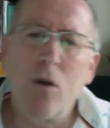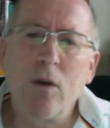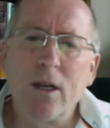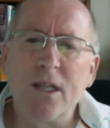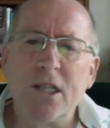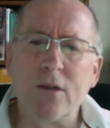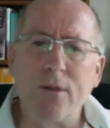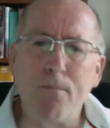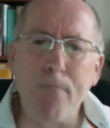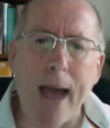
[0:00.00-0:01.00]
and consult a
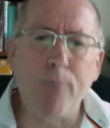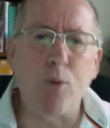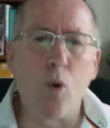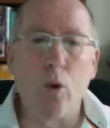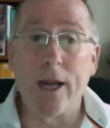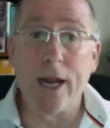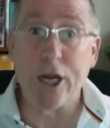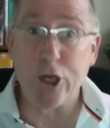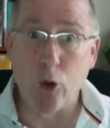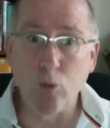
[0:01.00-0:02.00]
map or a
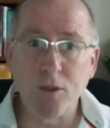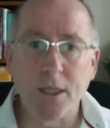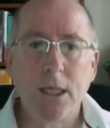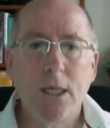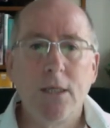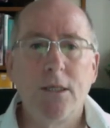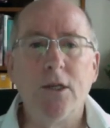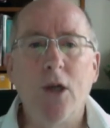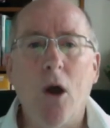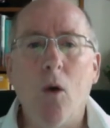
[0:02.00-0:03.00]
note to
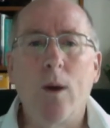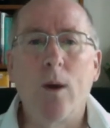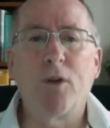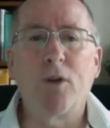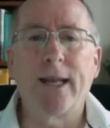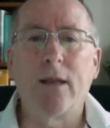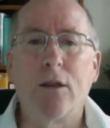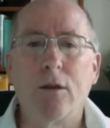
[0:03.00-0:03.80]
know what particular